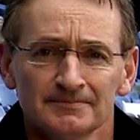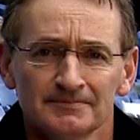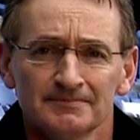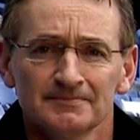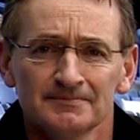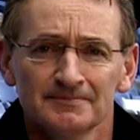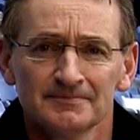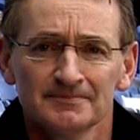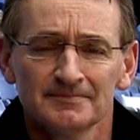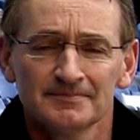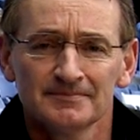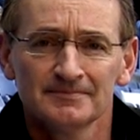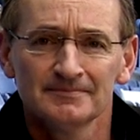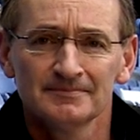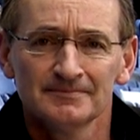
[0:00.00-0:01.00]

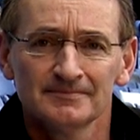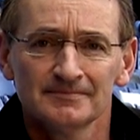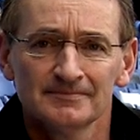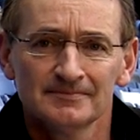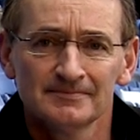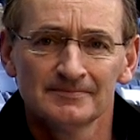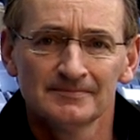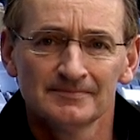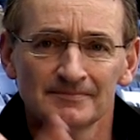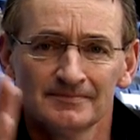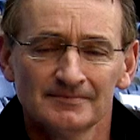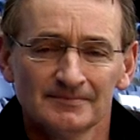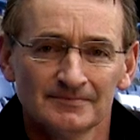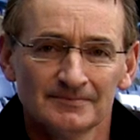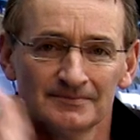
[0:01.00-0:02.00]

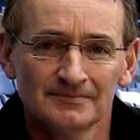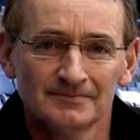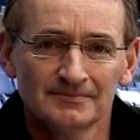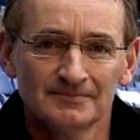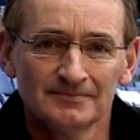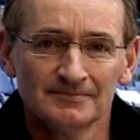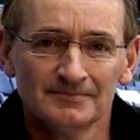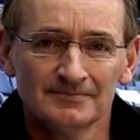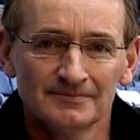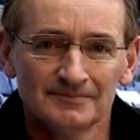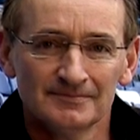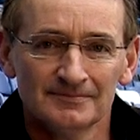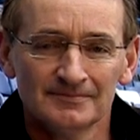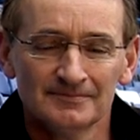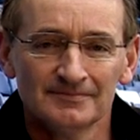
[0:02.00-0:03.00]

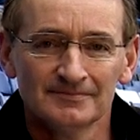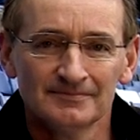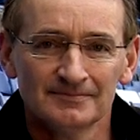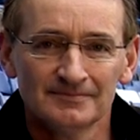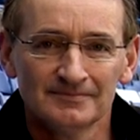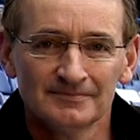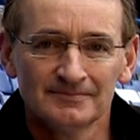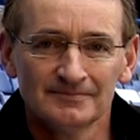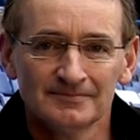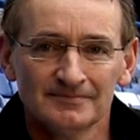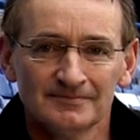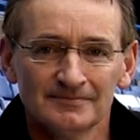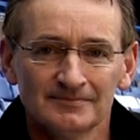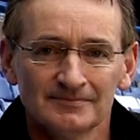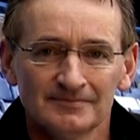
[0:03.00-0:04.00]

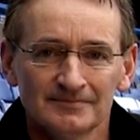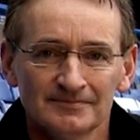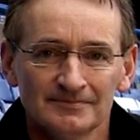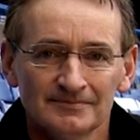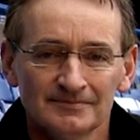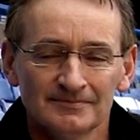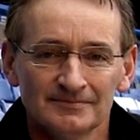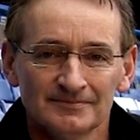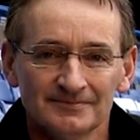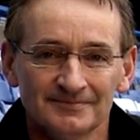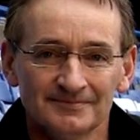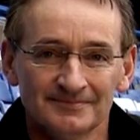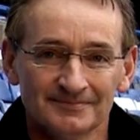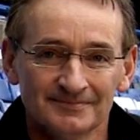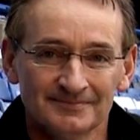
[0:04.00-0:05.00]

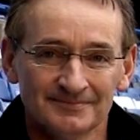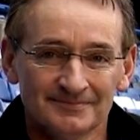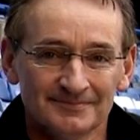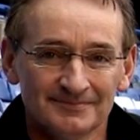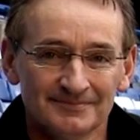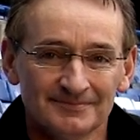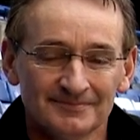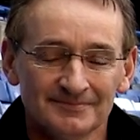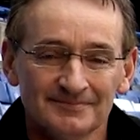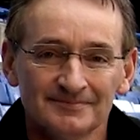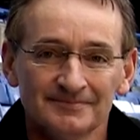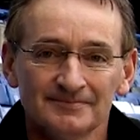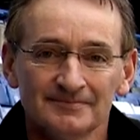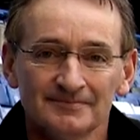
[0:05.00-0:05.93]
The person shown says nothing.